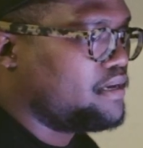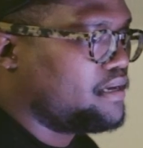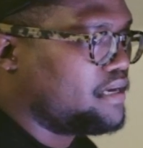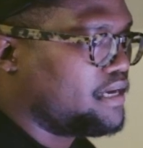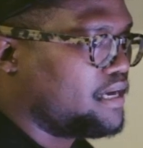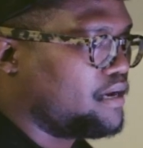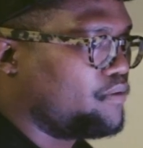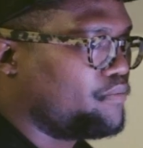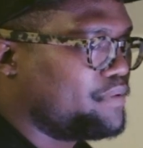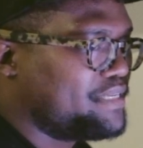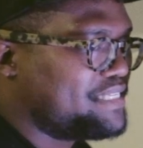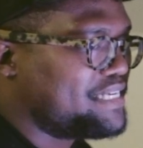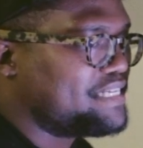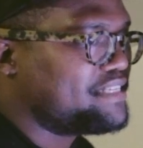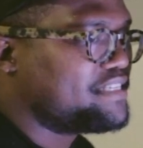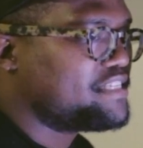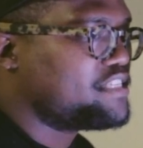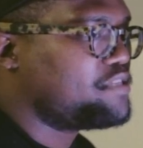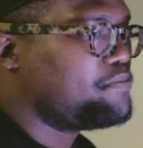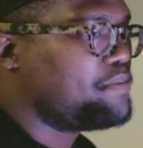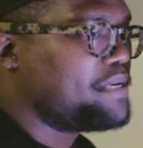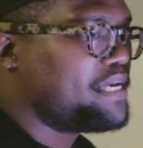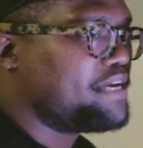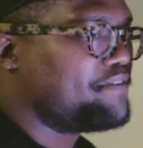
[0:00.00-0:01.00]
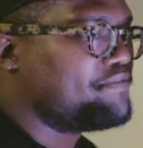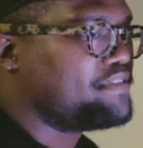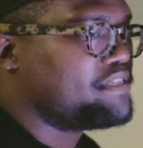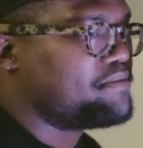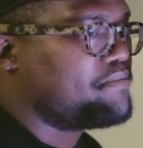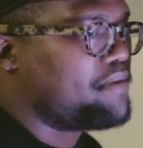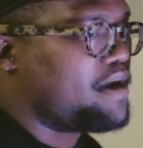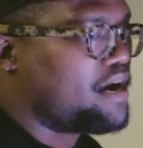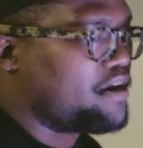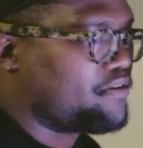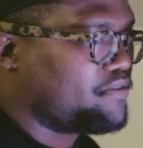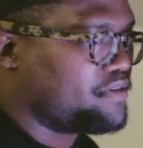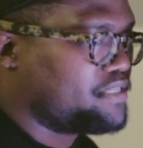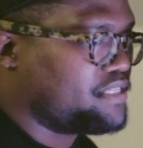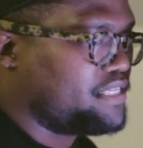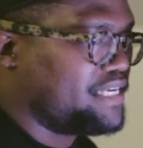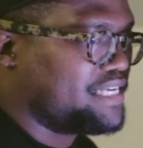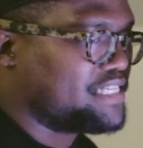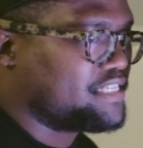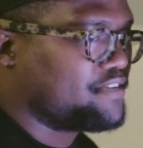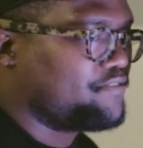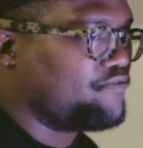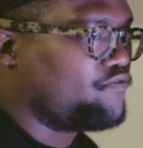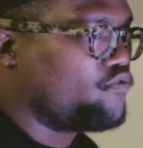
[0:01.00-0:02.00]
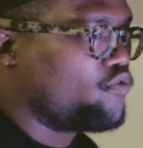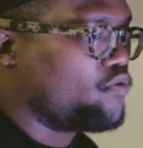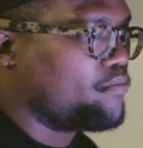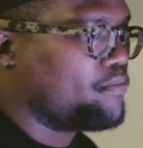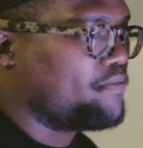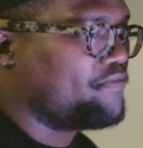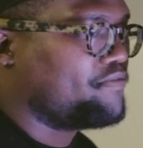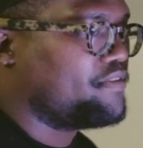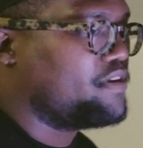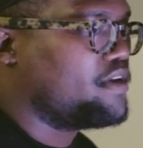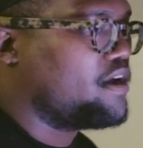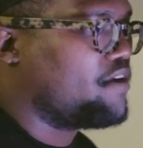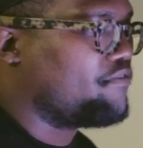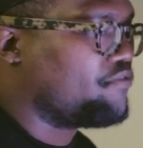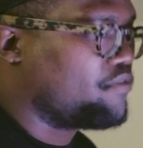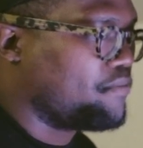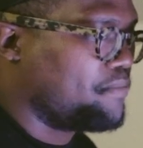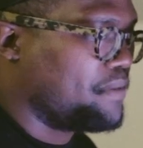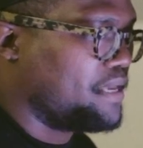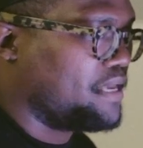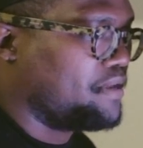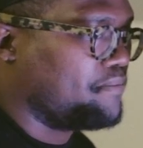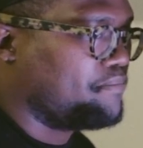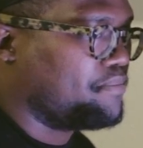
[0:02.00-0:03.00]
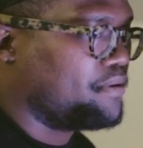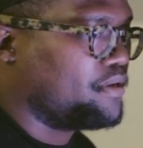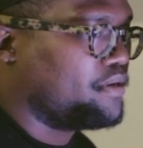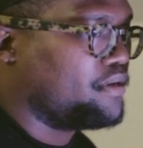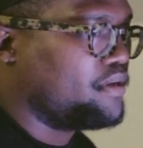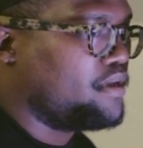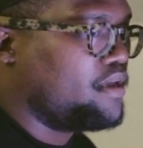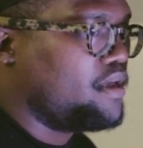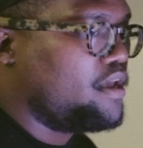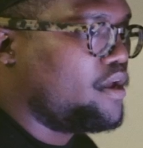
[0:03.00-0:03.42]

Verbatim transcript: Uh, we tend to speak of democracy as a form of government, but